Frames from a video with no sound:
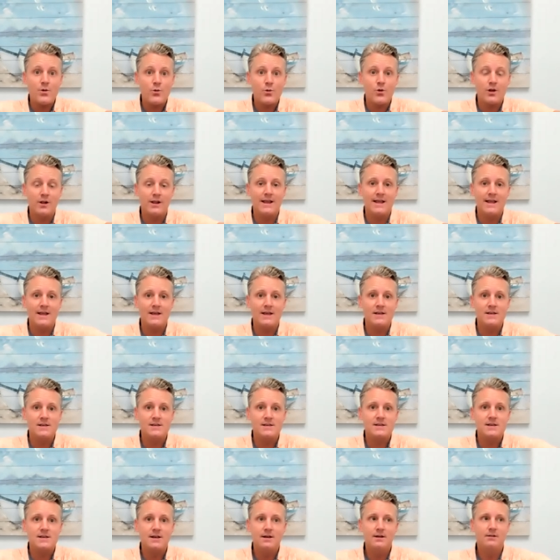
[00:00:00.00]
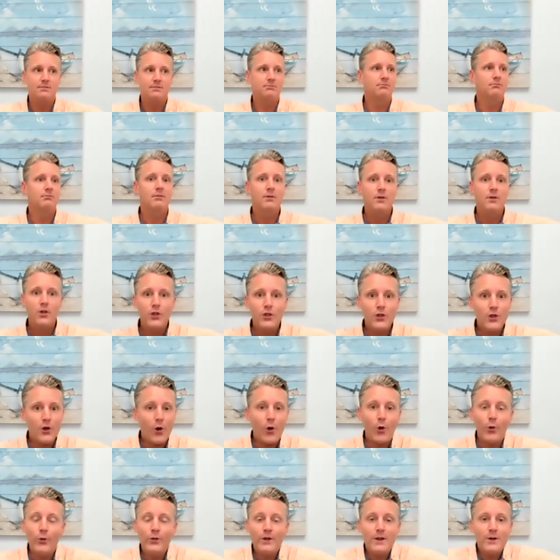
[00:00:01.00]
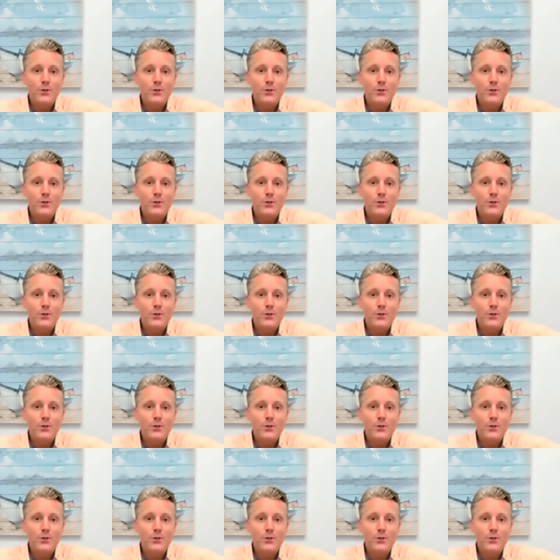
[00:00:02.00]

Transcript: really is, the only